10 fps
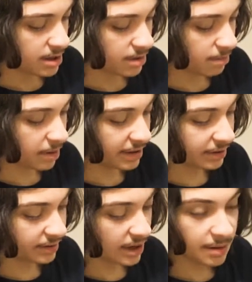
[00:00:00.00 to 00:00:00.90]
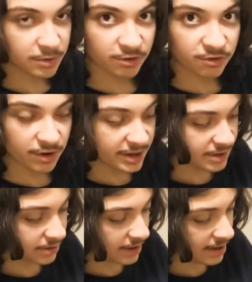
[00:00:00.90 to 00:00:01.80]
By the time you raise
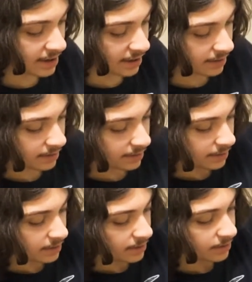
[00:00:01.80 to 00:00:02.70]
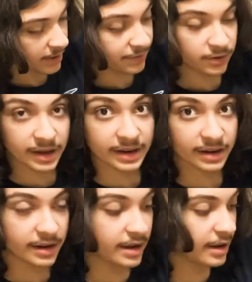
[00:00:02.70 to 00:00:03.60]
your hand, you have to hit it
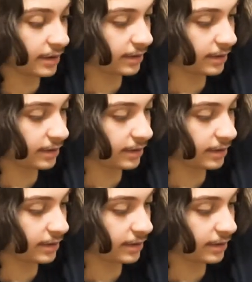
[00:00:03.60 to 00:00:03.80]
again.